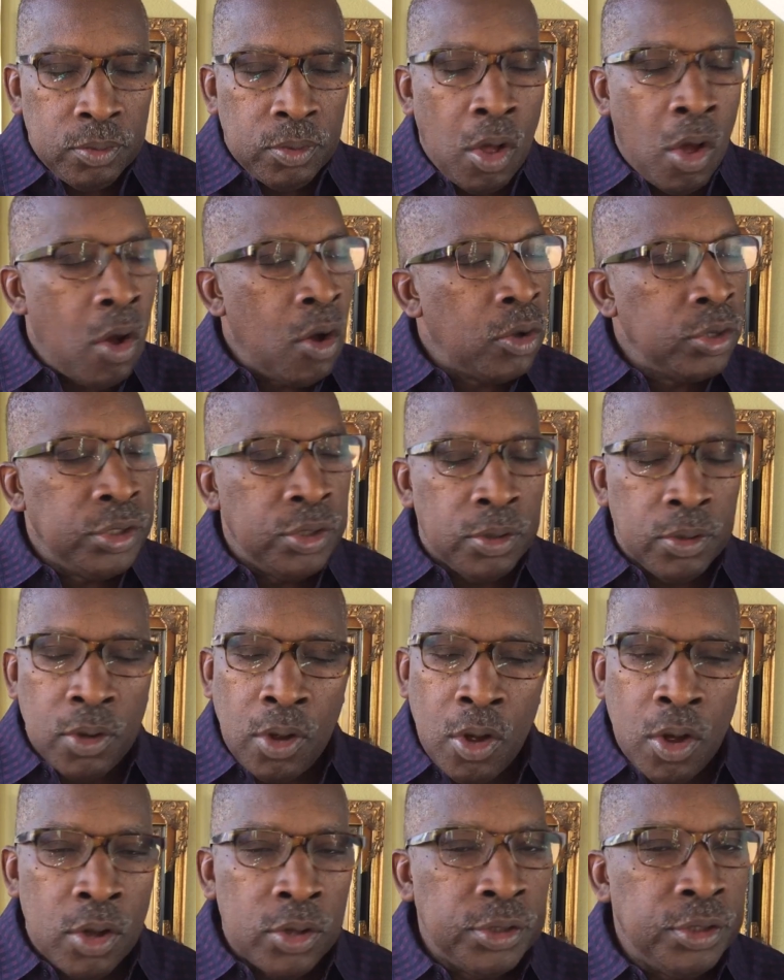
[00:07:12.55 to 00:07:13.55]
All
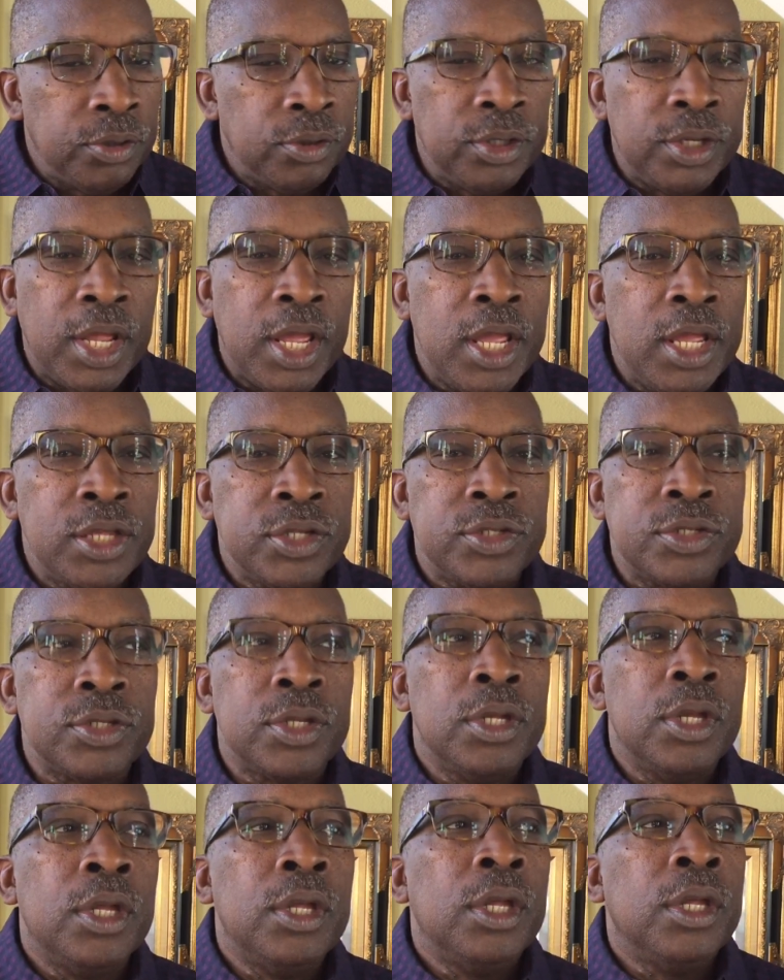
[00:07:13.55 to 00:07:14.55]
your days,
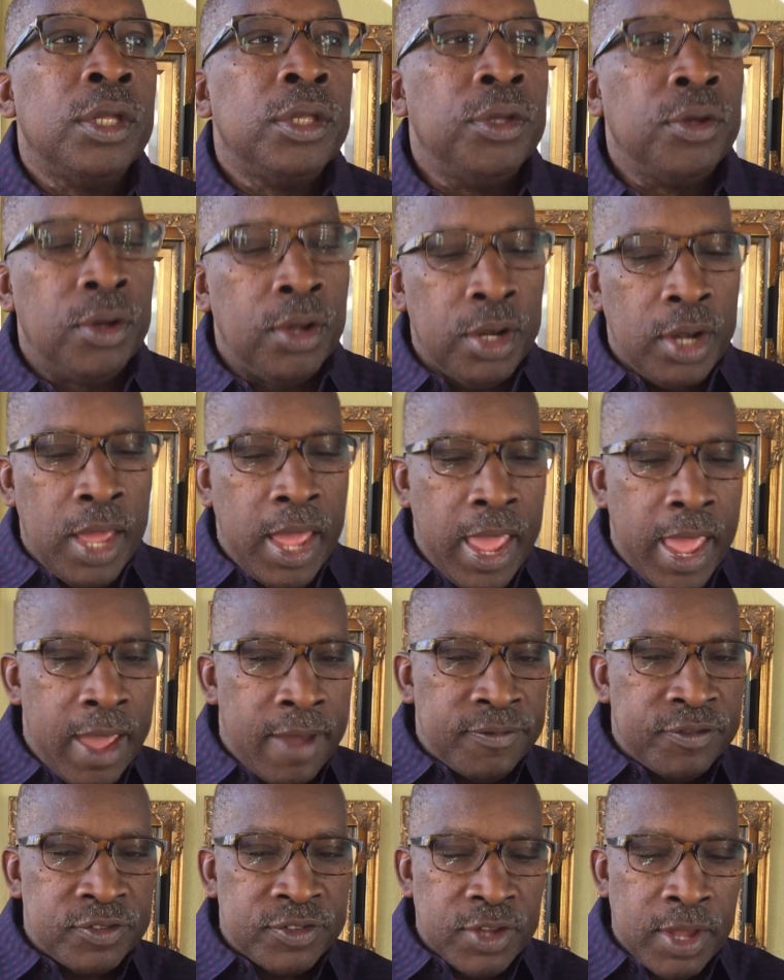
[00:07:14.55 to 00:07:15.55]
you're going to
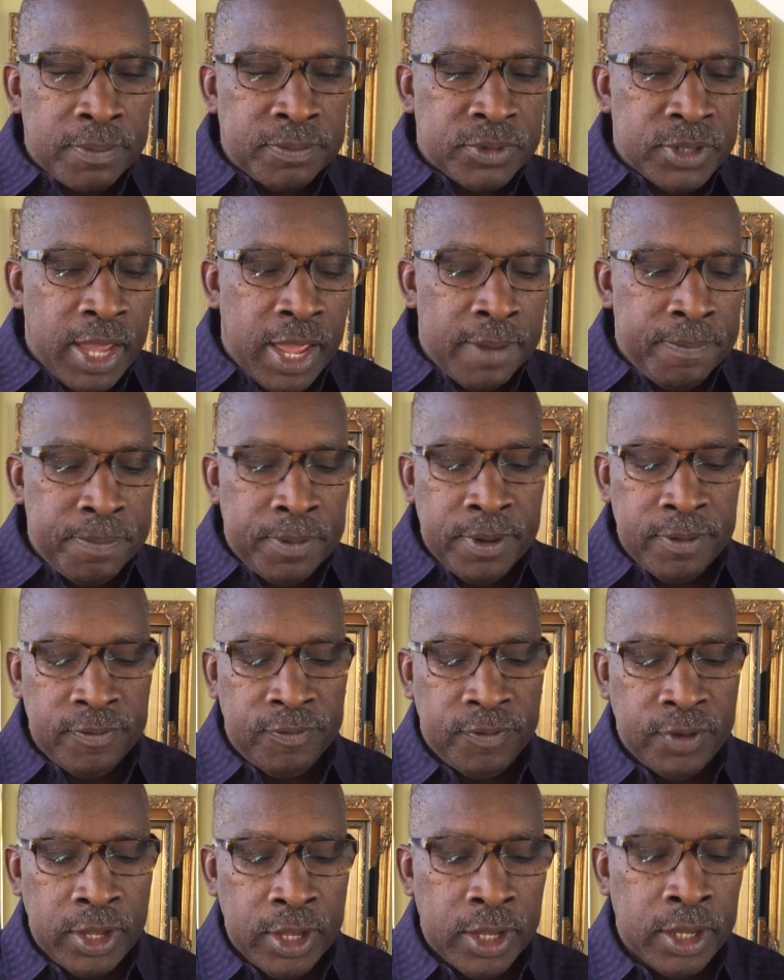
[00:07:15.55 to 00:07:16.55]
have some type
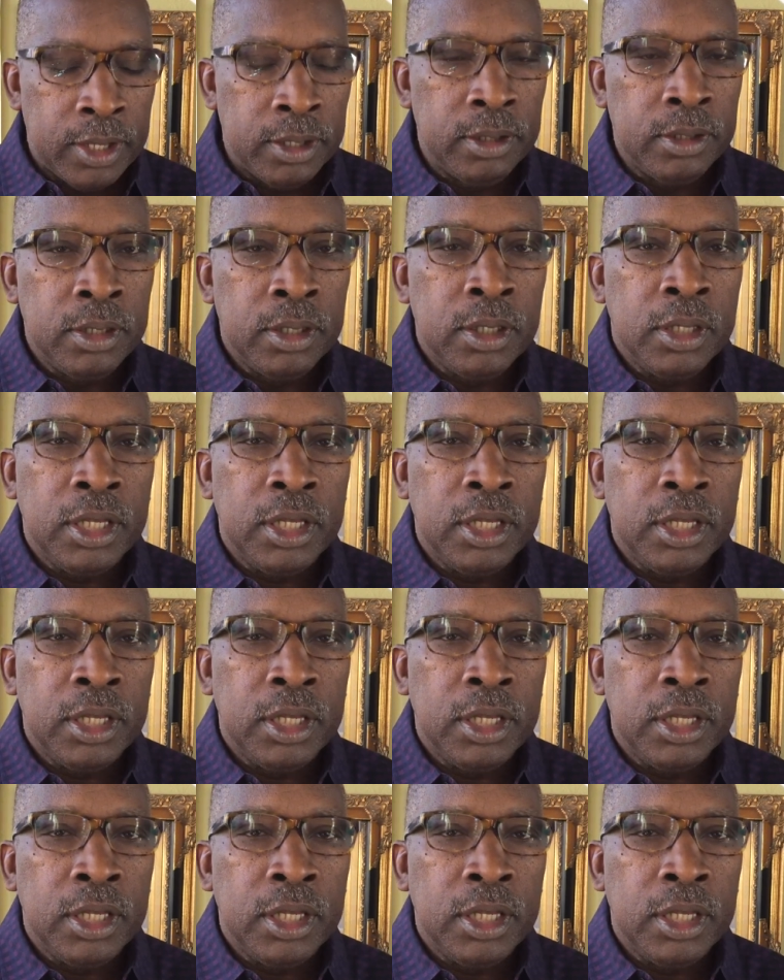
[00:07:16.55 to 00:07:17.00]
of